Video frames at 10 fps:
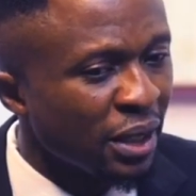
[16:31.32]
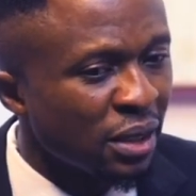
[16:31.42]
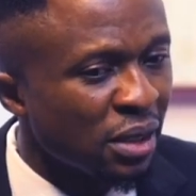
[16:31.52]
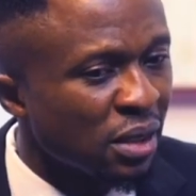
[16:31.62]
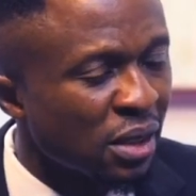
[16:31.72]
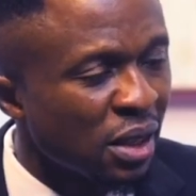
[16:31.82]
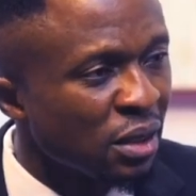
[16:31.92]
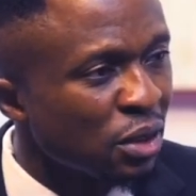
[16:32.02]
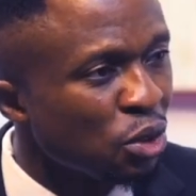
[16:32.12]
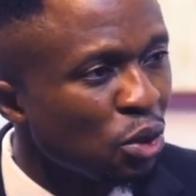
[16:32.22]
And since
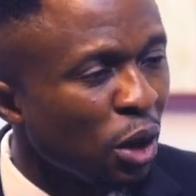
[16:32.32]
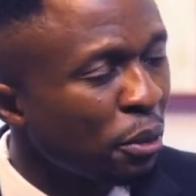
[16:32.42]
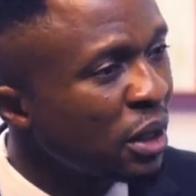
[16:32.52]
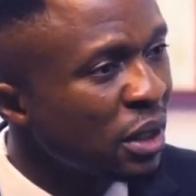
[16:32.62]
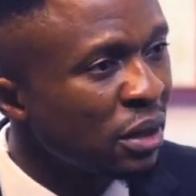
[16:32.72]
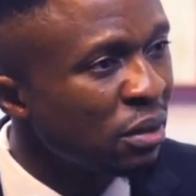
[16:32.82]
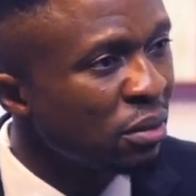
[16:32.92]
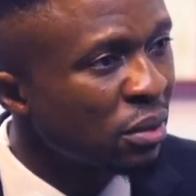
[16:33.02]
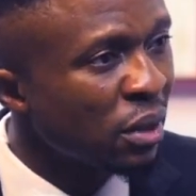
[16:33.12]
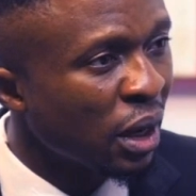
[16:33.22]
then, do you know how many
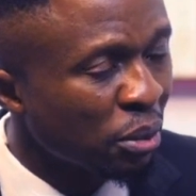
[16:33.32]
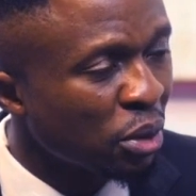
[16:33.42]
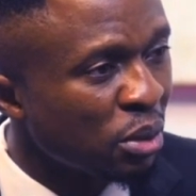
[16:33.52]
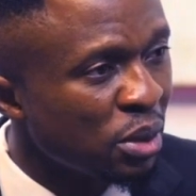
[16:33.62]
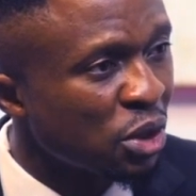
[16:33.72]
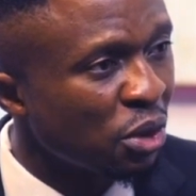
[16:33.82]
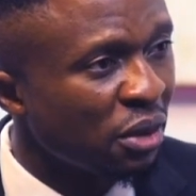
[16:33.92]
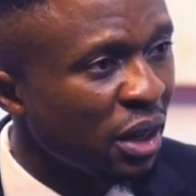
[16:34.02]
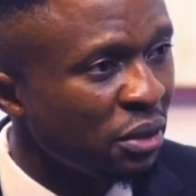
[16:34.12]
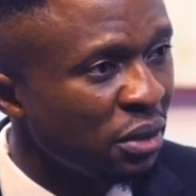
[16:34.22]
like probably
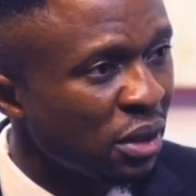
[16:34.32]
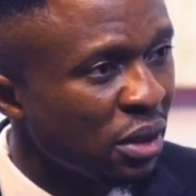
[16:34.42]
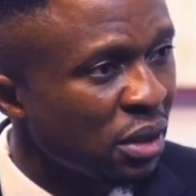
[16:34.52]
survived?